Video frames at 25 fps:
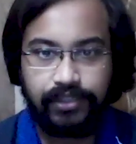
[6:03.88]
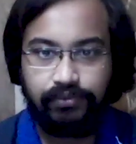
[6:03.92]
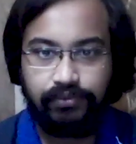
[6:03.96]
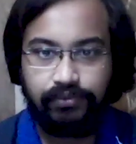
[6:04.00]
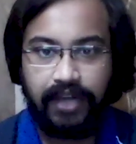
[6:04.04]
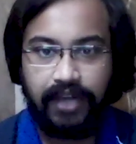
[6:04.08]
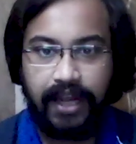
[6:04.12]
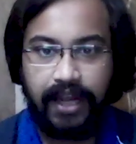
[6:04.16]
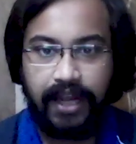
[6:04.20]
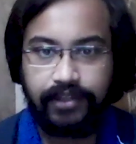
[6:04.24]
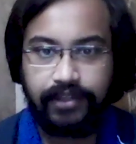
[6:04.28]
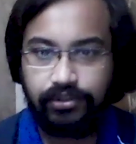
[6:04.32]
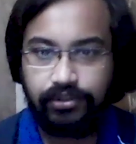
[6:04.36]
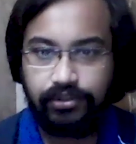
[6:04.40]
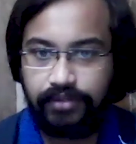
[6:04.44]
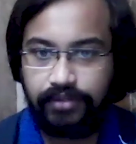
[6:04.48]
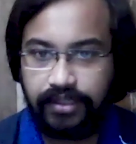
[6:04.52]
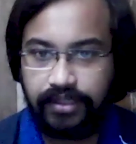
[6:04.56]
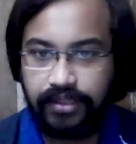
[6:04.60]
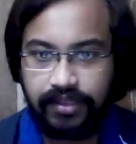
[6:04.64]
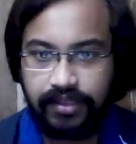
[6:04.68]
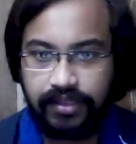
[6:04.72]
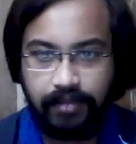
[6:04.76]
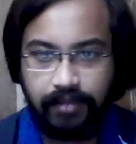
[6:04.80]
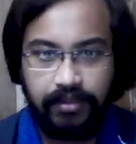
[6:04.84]
will add to the
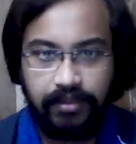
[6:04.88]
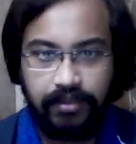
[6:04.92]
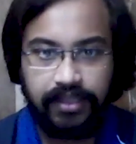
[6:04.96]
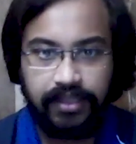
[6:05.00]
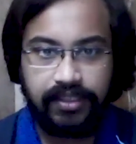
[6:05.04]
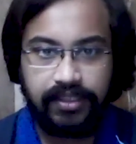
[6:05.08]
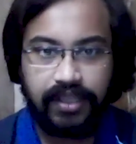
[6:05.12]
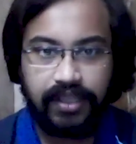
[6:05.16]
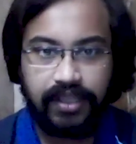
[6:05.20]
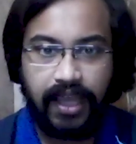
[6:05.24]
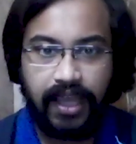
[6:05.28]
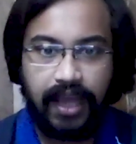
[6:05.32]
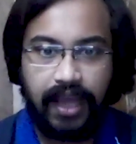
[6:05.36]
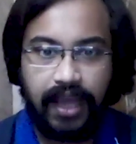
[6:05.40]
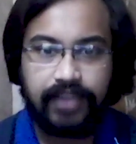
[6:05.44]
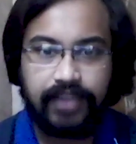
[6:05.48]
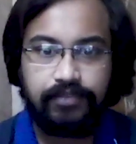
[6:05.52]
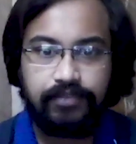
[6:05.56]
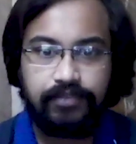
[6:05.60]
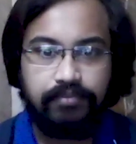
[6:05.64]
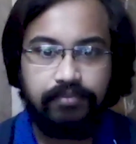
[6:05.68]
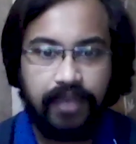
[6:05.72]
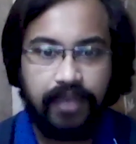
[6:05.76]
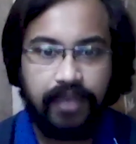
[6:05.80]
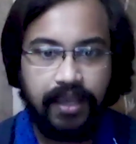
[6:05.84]
stability and
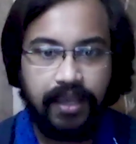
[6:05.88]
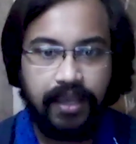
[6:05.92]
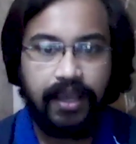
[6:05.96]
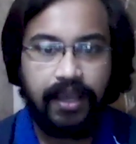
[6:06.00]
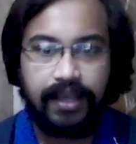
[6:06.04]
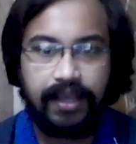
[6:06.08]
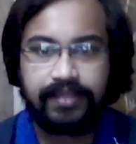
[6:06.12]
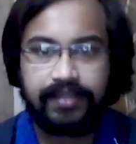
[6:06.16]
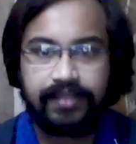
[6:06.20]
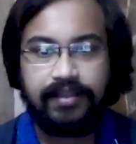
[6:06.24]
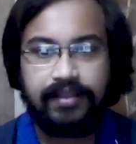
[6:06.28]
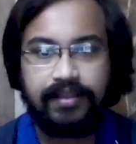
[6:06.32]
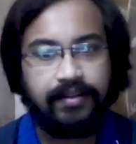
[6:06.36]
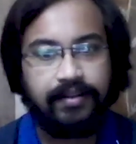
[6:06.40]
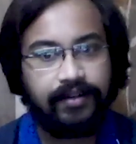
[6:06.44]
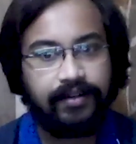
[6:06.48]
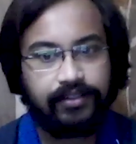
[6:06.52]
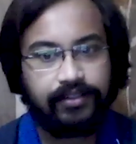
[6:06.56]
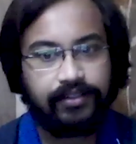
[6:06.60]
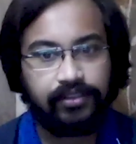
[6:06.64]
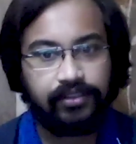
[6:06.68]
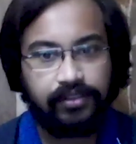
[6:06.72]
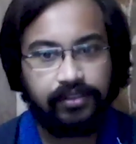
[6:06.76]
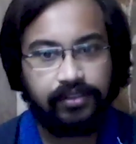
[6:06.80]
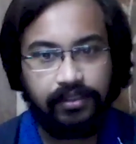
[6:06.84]
may
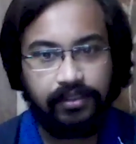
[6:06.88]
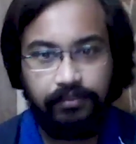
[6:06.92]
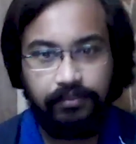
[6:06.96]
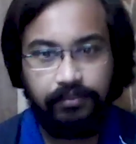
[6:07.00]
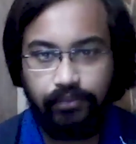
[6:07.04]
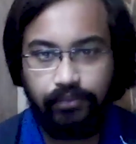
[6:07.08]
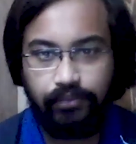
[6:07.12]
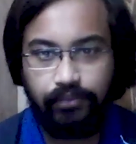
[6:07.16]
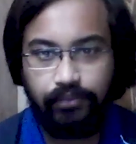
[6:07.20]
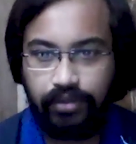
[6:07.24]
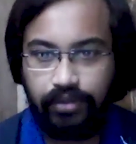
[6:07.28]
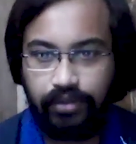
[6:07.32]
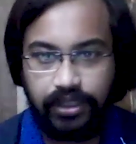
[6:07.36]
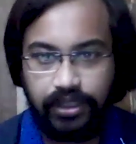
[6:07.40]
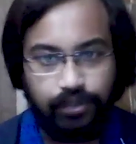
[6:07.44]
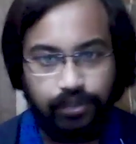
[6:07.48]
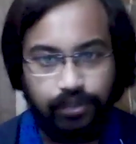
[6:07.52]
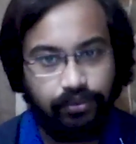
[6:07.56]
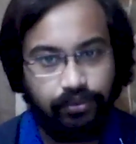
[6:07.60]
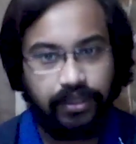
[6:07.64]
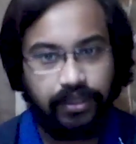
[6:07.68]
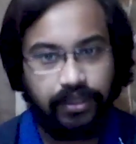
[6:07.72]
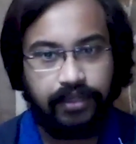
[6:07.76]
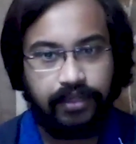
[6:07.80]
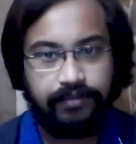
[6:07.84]
accelerate the
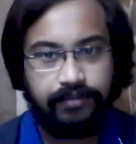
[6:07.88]
union.